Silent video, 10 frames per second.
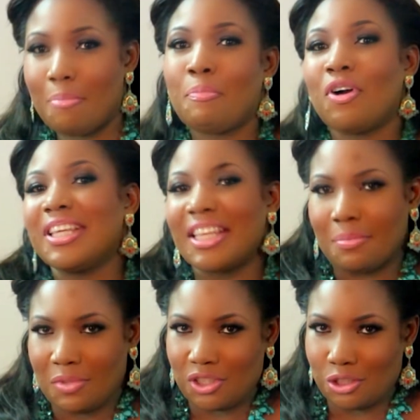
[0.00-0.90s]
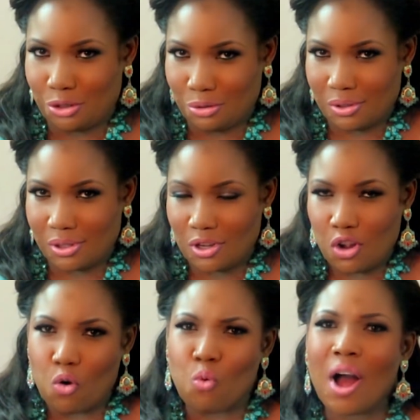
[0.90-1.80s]
body image issues.
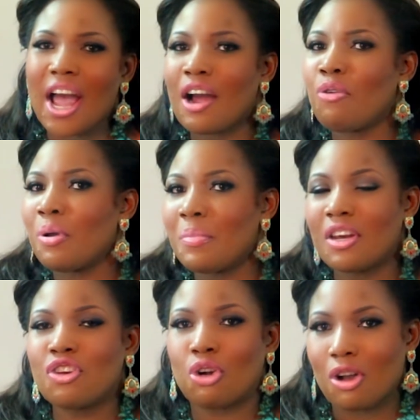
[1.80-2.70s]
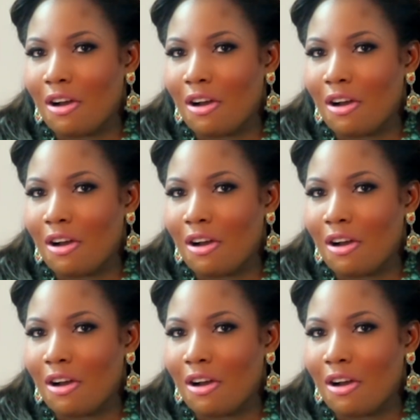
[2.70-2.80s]
Why are women not